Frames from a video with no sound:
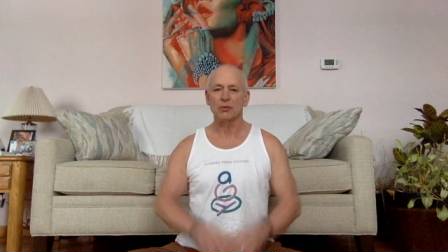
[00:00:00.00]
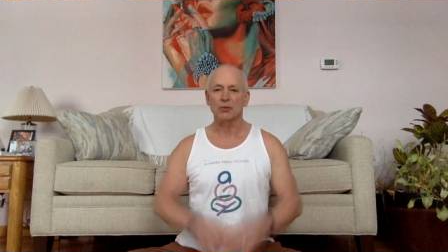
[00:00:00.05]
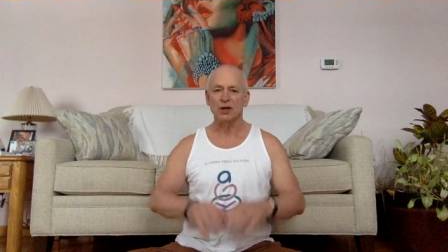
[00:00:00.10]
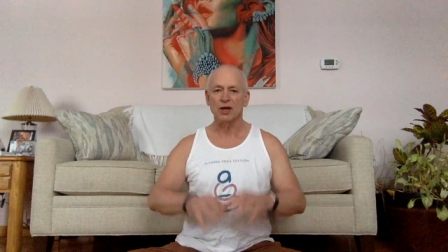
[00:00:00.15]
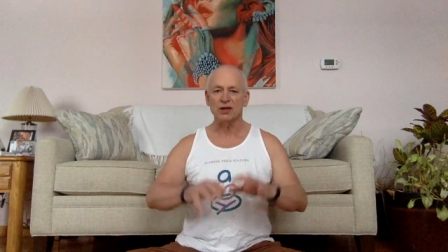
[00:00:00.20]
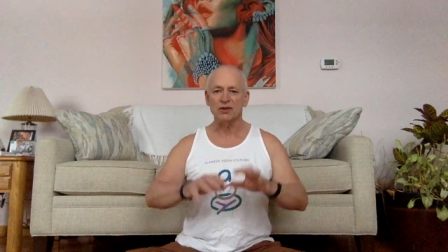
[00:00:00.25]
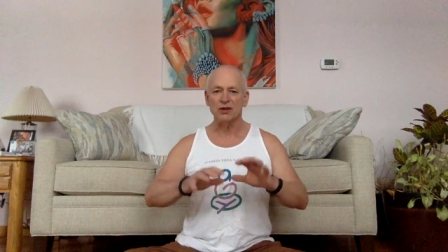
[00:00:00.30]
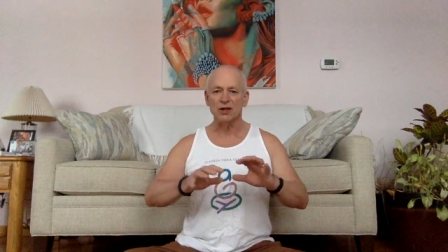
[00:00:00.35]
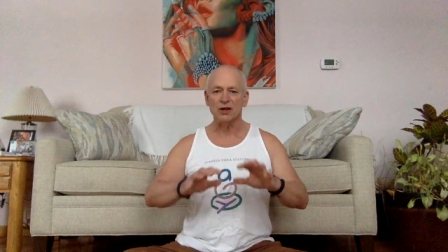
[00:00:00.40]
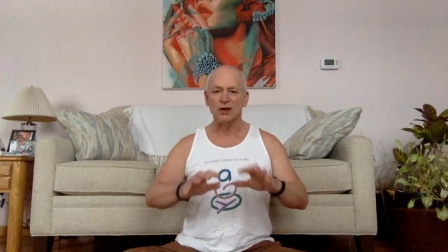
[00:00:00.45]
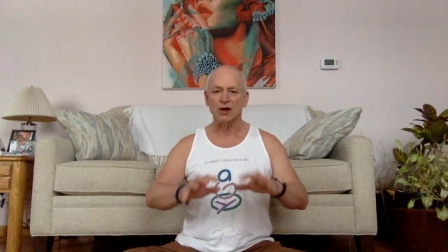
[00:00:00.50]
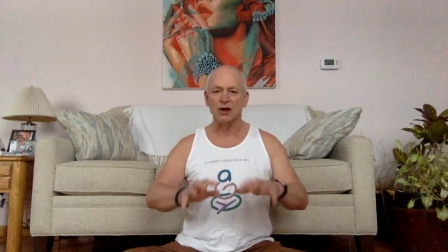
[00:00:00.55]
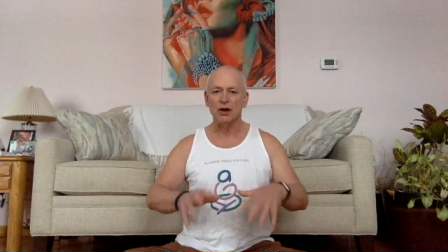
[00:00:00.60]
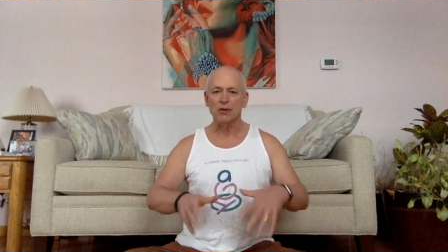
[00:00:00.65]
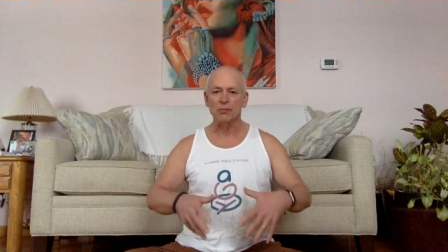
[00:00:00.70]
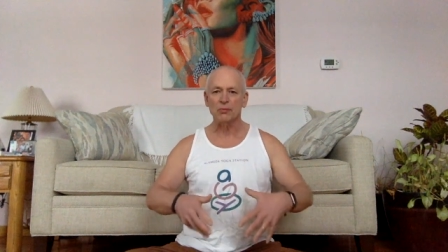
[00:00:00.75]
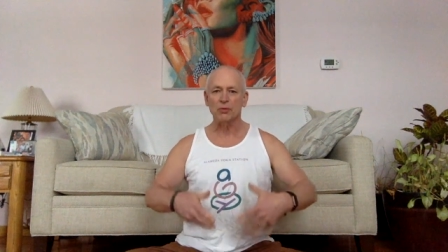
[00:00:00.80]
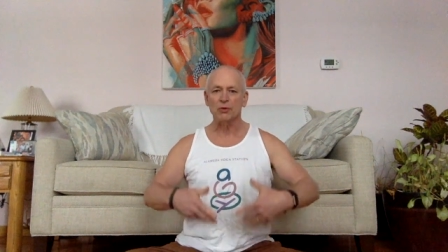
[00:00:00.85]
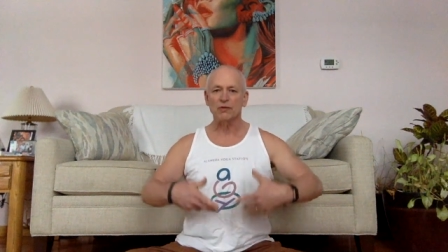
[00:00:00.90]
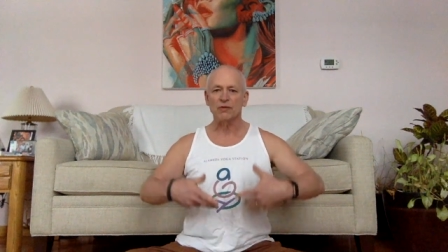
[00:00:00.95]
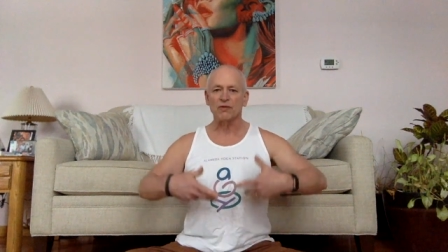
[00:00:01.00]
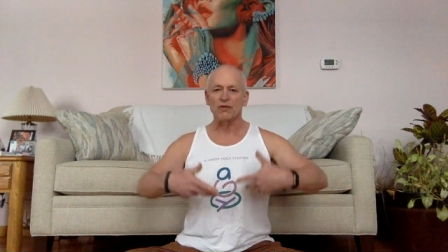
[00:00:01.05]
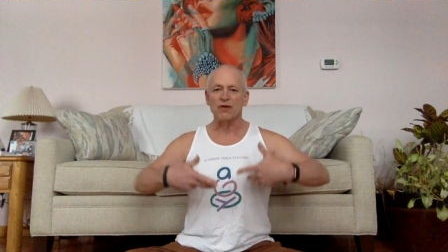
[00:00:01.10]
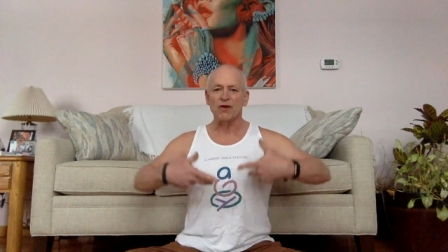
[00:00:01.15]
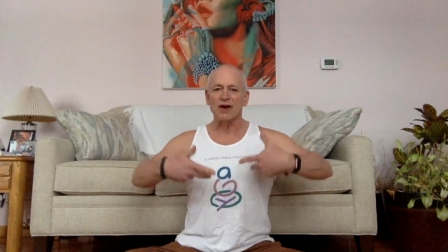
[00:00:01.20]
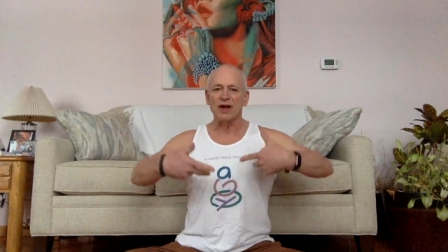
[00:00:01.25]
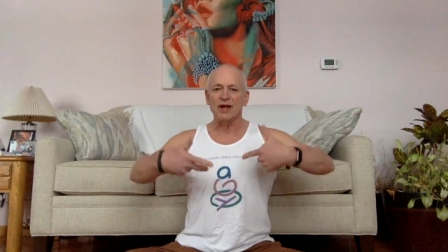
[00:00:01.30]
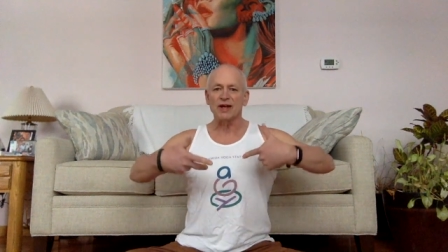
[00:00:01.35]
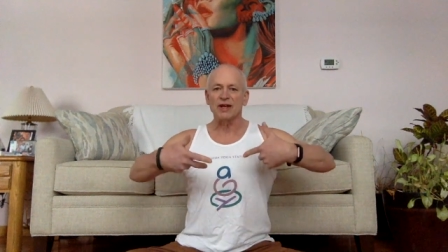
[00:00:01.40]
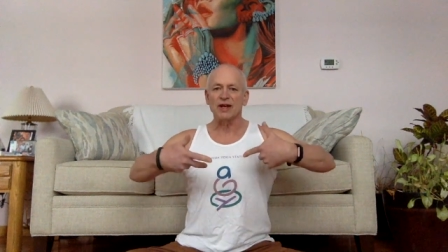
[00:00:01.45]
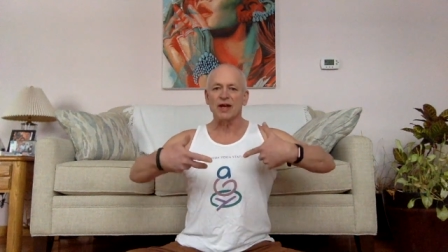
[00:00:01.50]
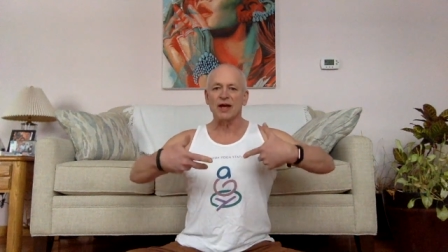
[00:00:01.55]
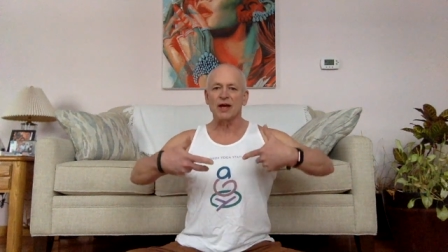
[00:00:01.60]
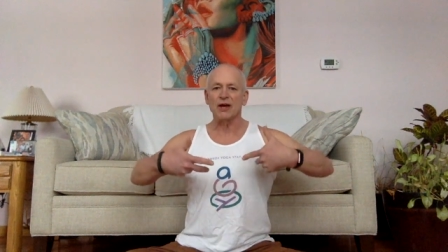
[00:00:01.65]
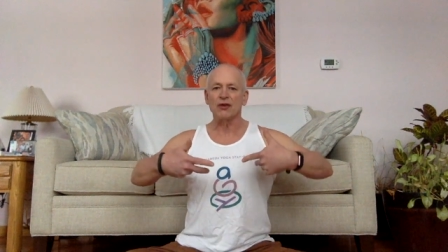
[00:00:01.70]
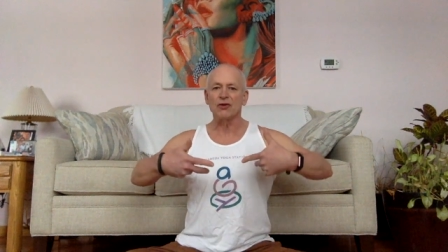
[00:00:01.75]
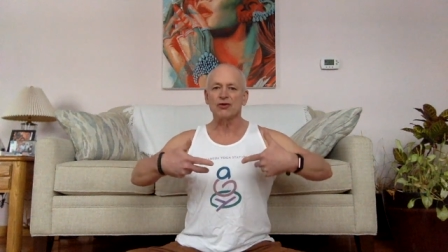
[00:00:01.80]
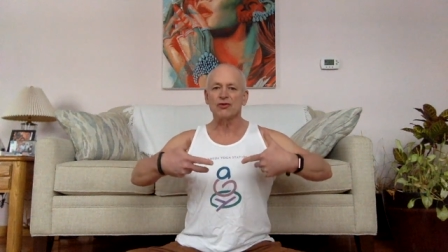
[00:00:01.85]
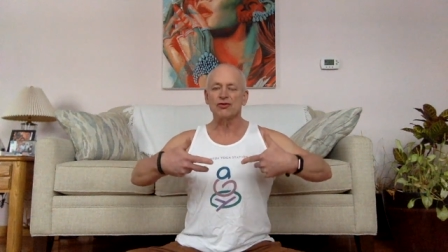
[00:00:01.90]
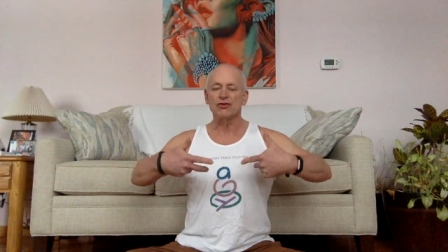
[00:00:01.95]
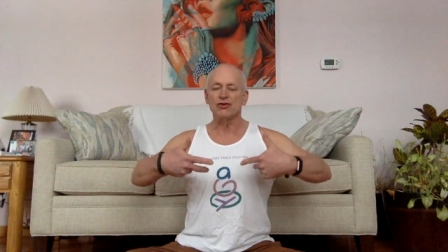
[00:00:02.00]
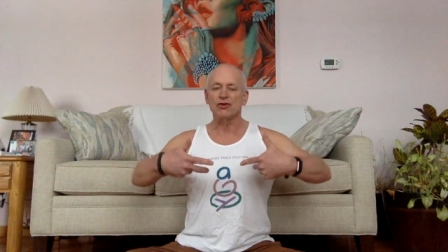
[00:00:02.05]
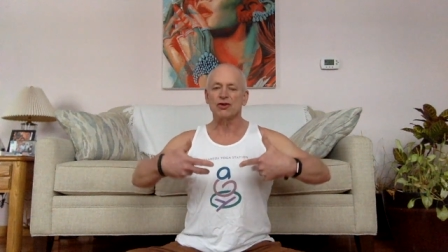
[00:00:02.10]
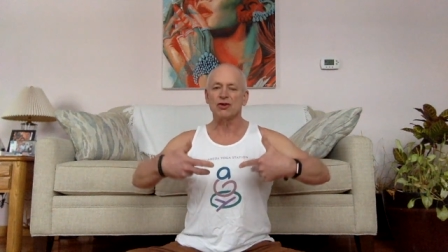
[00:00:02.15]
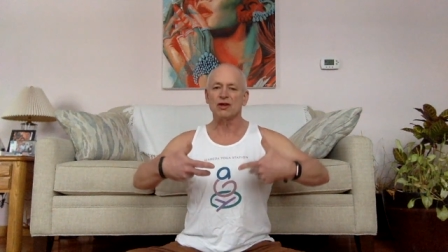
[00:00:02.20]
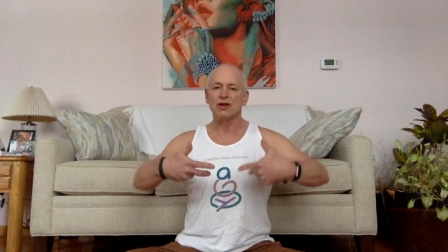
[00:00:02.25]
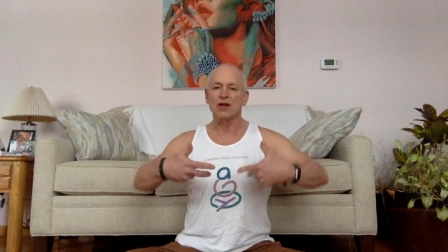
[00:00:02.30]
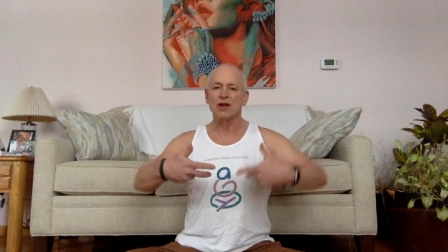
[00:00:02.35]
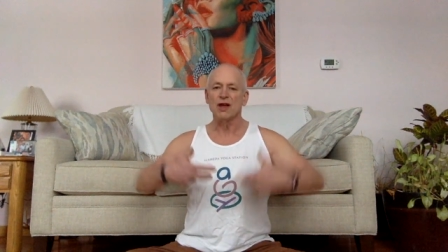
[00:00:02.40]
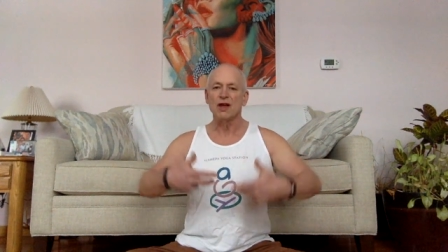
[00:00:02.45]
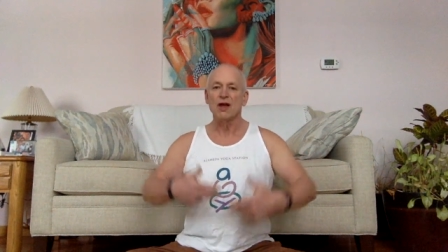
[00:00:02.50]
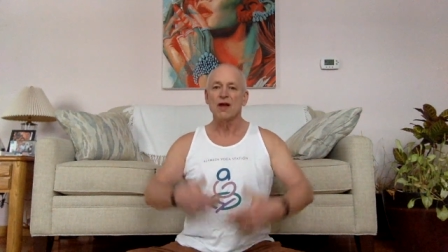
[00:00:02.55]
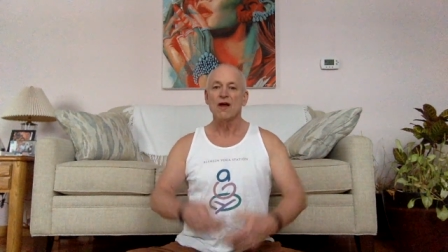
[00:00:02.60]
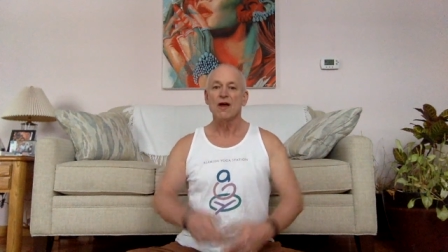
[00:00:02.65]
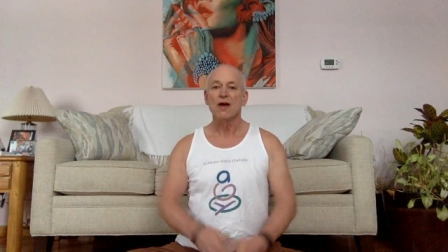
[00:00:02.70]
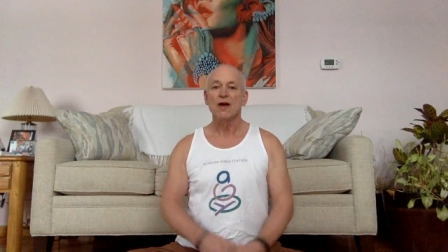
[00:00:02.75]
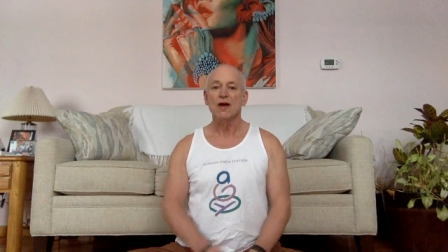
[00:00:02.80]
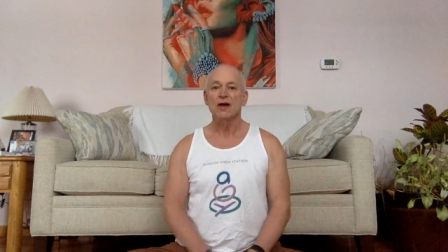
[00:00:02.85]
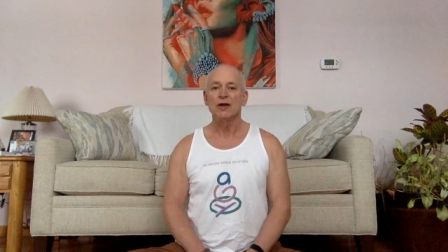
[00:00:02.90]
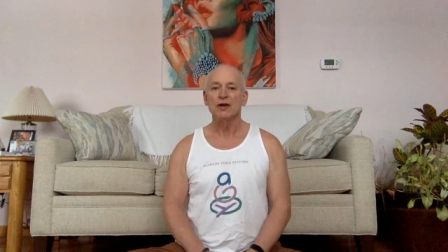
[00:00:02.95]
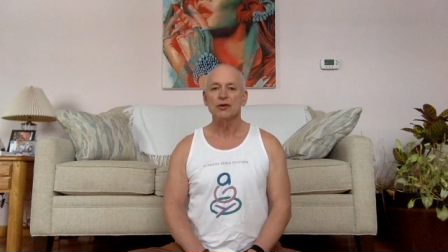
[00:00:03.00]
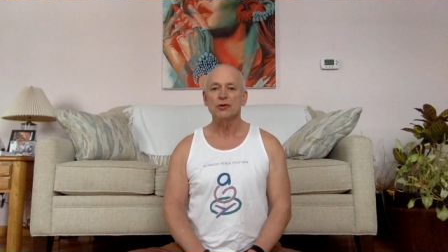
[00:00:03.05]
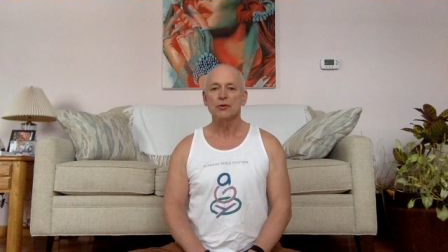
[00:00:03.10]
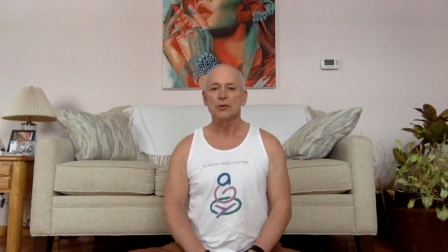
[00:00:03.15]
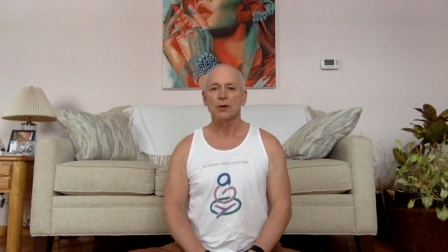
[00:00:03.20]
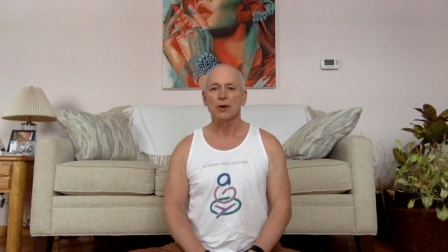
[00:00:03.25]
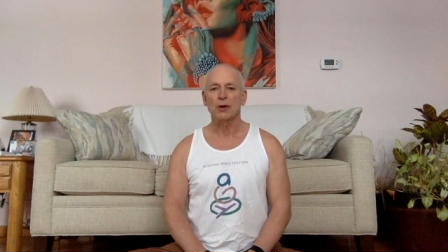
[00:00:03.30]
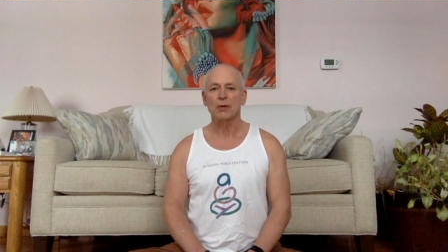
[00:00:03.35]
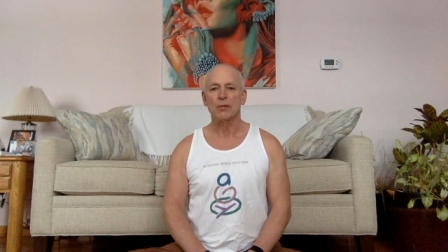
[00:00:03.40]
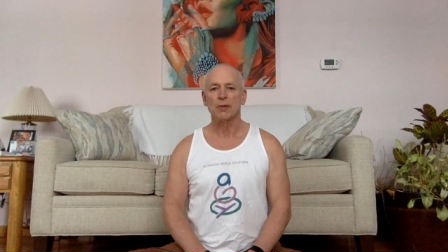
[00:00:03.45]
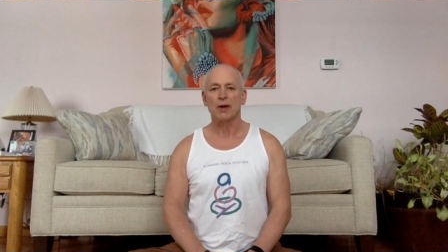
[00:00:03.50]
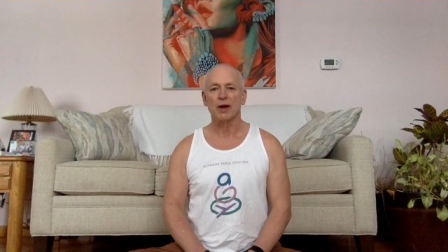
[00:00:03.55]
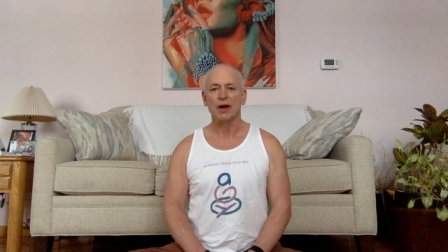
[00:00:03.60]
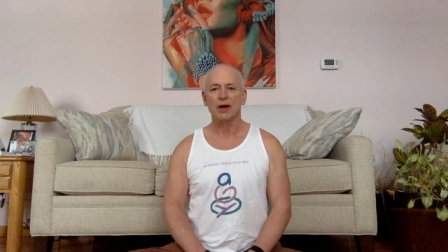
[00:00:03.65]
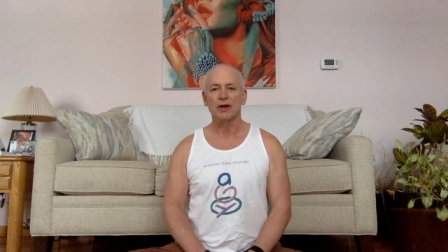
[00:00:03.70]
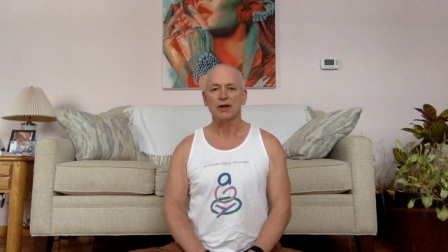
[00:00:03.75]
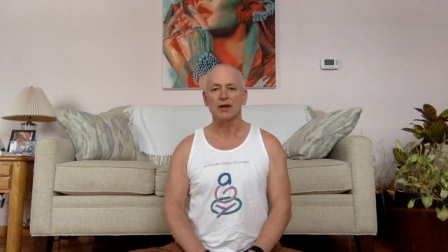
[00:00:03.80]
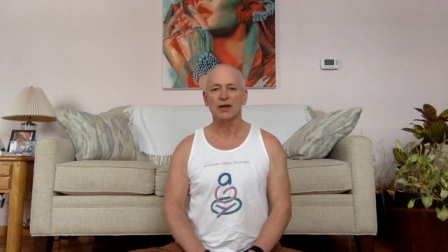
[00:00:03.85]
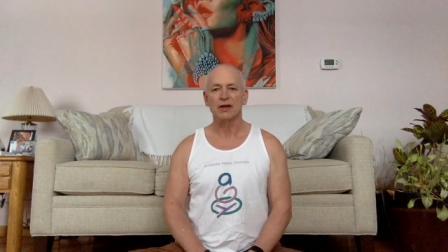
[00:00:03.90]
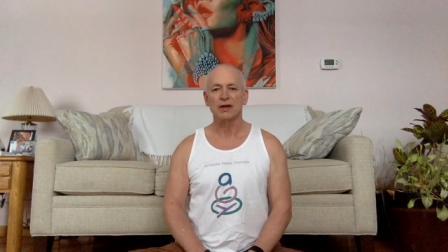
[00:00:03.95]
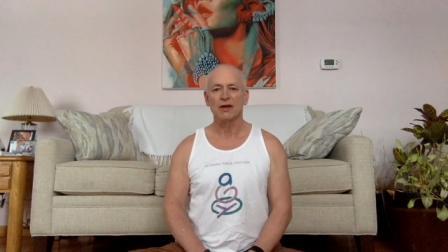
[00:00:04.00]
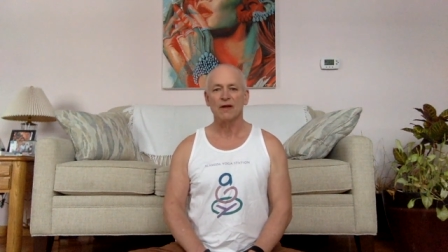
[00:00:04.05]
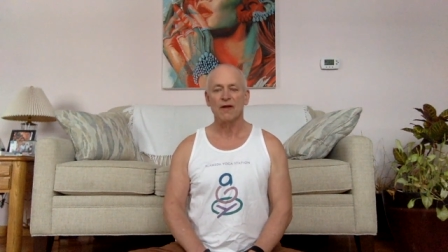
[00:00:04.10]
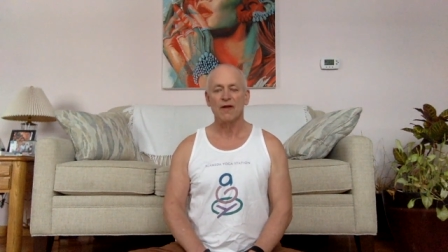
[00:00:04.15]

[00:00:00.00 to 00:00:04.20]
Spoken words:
We get that upward flying energy into our body.